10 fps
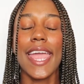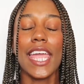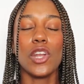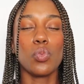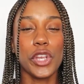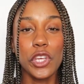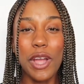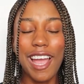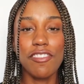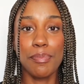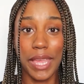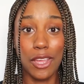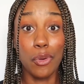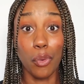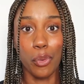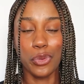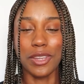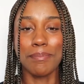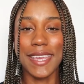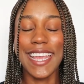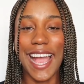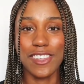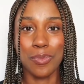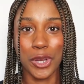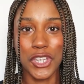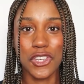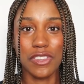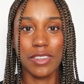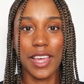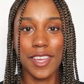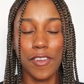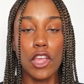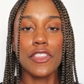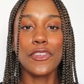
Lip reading: And when you have big goals and big aspirations in life,